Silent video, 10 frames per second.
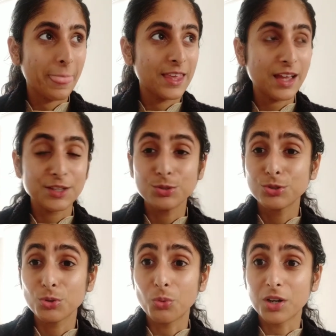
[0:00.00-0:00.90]
I used
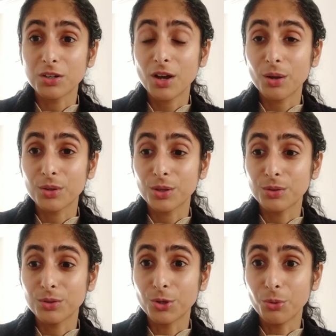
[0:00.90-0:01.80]
to wonder how they
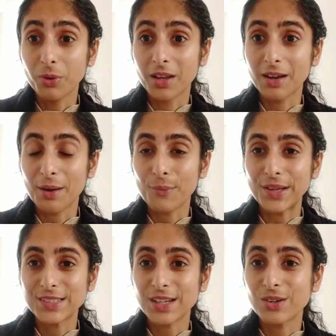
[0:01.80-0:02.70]
do it. And
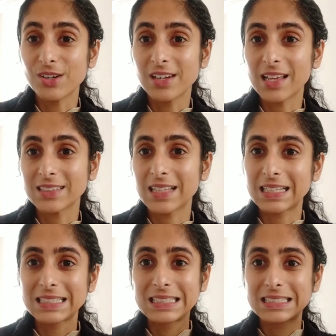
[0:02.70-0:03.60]
once I realized
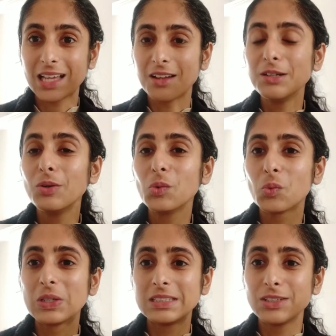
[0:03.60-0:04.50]
that sun
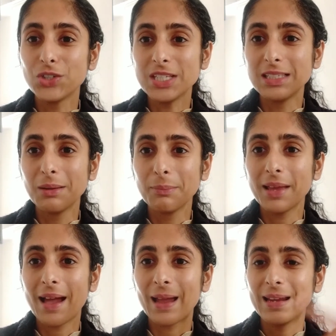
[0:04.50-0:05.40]
was the reason
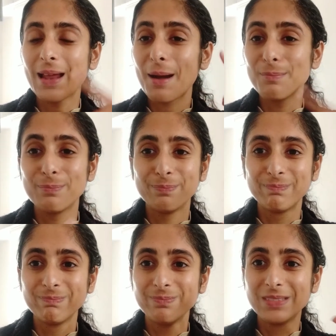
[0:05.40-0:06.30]
behind our
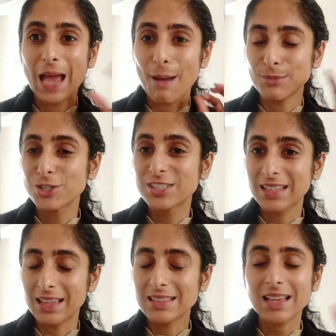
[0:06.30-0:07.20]
damaged
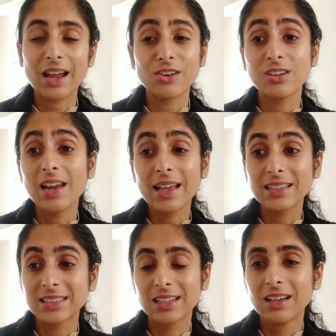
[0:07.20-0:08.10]
skins, I
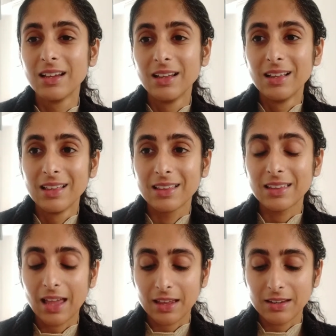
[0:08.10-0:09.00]
realized
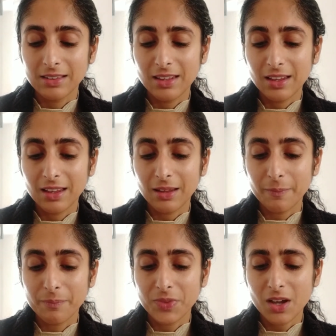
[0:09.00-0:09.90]
that they
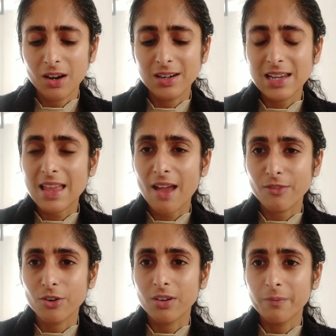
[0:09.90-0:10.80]
hardly
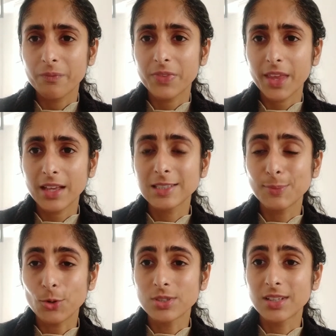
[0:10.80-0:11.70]
ever
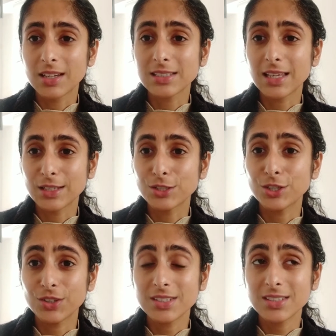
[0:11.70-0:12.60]
expose their skins to
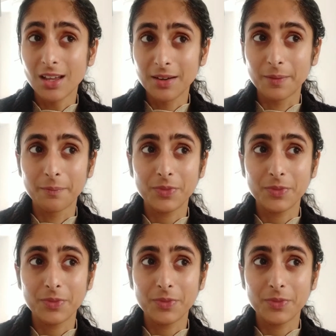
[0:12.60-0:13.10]
the sun.